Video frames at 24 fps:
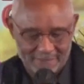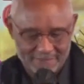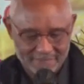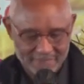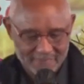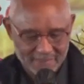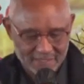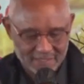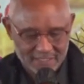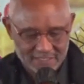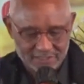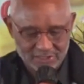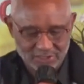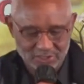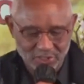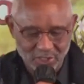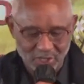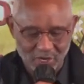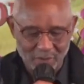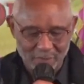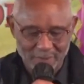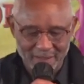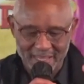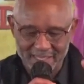Job had
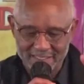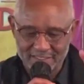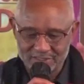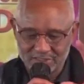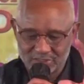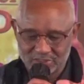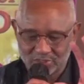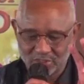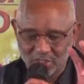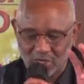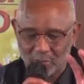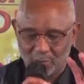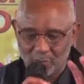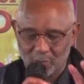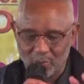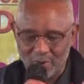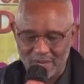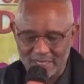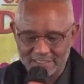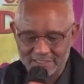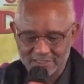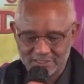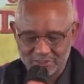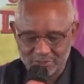Job 1,
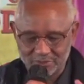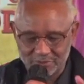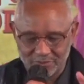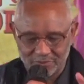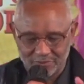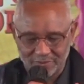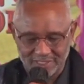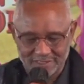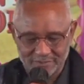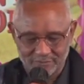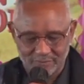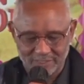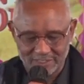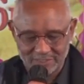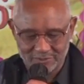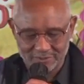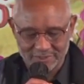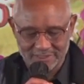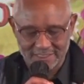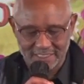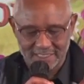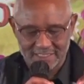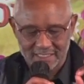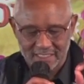2, and 3. 1, 2 says,
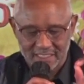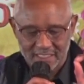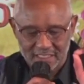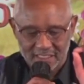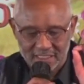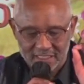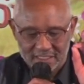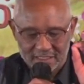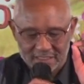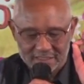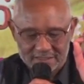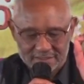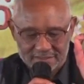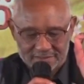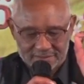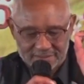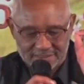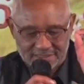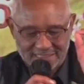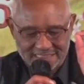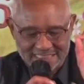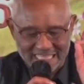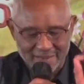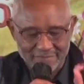
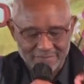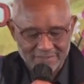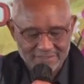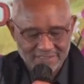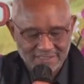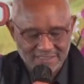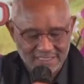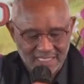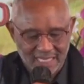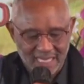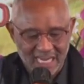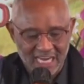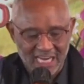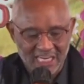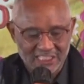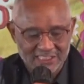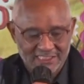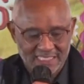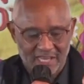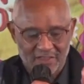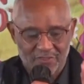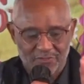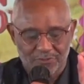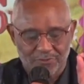Seven sons and
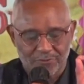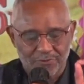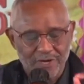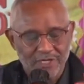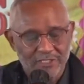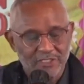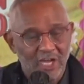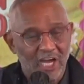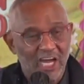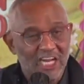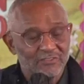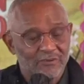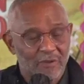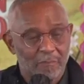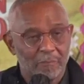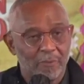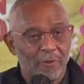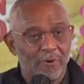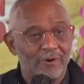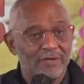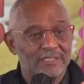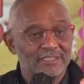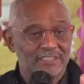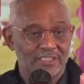three daughters were born to
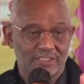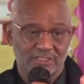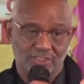Job.